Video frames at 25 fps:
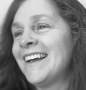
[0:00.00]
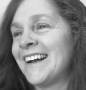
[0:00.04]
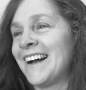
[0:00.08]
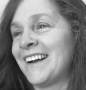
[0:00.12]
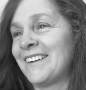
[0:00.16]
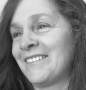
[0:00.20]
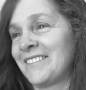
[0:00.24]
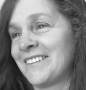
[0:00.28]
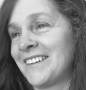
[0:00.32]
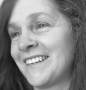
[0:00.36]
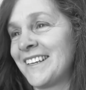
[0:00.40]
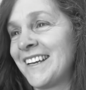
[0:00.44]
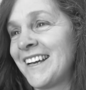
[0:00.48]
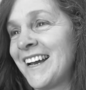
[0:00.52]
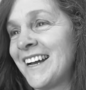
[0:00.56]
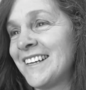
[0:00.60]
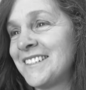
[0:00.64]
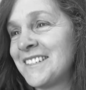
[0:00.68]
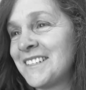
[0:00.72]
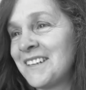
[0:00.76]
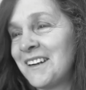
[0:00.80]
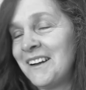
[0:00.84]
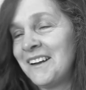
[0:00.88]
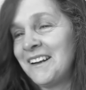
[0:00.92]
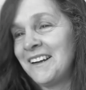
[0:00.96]
I really
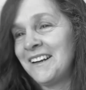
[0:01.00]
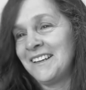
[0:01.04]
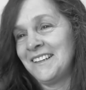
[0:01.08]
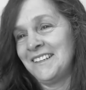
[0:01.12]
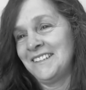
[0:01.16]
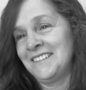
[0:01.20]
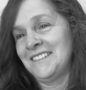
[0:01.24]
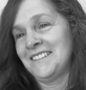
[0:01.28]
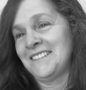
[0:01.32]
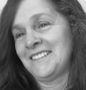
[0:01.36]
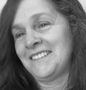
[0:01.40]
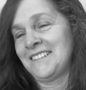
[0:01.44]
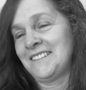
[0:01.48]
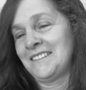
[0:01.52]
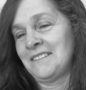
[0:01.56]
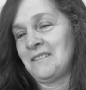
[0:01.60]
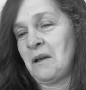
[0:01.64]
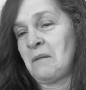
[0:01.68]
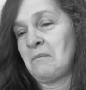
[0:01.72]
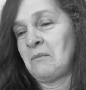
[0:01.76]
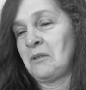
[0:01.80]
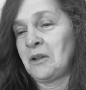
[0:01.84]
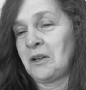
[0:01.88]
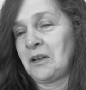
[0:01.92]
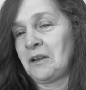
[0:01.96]
catch on, and
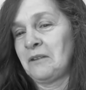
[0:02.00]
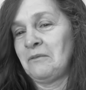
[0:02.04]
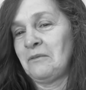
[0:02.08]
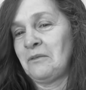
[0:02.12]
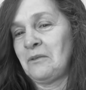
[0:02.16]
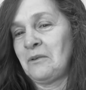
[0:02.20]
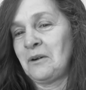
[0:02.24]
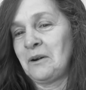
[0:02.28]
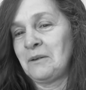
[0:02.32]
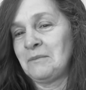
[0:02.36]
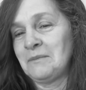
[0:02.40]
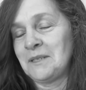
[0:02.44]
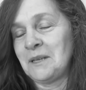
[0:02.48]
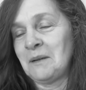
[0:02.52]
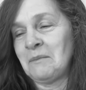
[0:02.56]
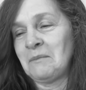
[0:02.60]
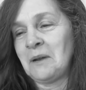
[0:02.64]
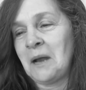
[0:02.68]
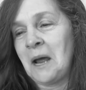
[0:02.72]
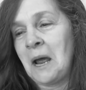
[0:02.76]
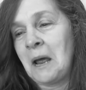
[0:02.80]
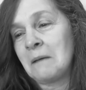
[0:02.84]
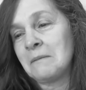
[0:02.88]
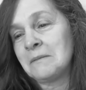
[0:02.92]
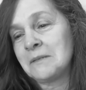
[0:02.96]
I'm looking for him
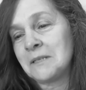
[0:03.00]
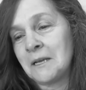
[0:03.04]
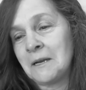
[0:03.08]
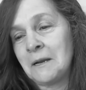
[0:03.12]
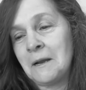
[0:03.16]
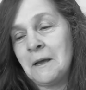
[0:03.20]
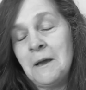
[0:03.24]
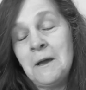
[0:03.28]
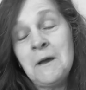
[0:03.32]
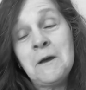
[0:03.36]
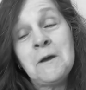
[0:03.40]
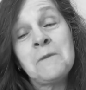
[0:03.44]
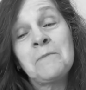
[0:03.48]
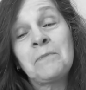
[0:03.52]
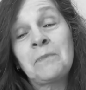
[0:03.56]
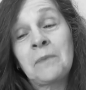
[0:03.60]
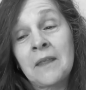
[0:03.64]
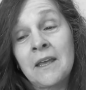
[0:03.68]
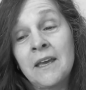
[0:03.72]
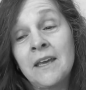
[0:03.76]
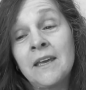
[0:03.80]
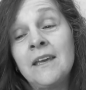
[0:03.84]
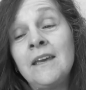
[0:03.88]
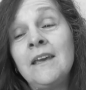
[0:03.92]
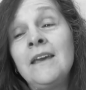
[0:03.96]
sometimes. And
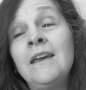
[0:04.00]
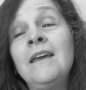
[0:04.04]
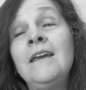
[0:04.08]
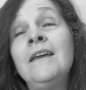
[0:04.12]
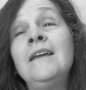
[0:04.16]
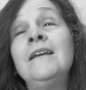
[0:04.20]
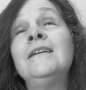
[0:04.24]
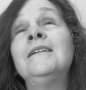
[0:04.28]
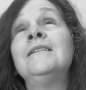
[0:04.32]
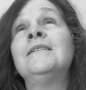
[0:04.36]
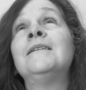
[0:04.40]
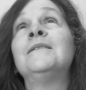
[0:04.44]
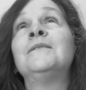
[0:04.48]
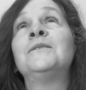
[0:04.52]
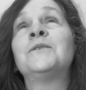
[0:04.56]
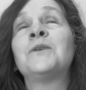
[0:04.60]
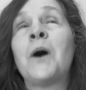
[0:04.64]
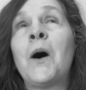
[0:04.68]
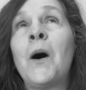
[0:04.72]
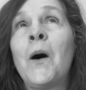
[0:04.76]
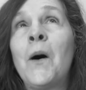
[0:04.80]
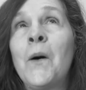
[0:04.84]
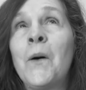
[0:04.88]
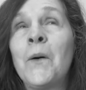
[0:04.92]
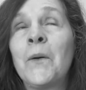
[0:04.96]
he
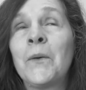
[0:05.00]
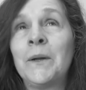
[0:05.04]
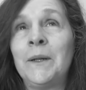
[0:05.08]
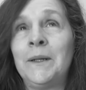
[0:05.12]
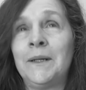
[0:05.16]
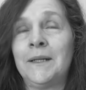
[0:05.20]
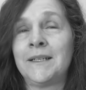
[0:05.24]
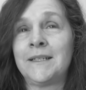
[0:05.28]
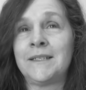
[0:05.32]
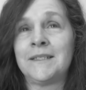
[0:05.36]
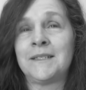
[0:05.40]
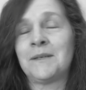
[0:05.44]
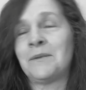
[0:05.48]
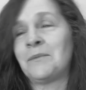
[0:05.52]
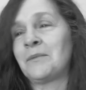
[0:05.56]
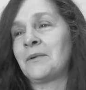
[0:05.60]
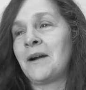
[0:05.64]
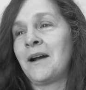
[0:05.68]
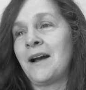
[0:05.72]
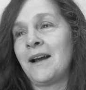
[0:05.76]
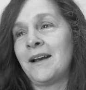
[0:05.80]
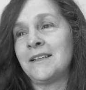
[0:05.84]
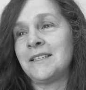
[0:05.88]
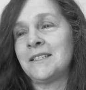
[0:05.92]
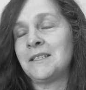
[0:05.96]
totally
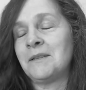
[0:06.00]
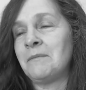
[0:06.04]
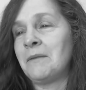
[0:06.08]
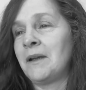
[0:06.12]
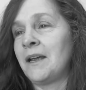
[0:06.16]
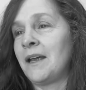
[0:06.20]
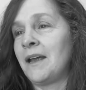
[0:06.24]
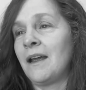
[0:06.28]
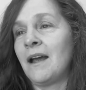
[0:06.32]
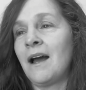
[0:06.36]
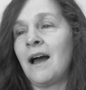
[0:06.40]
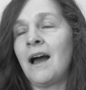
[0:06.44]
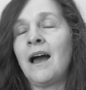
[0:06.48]
surprised me.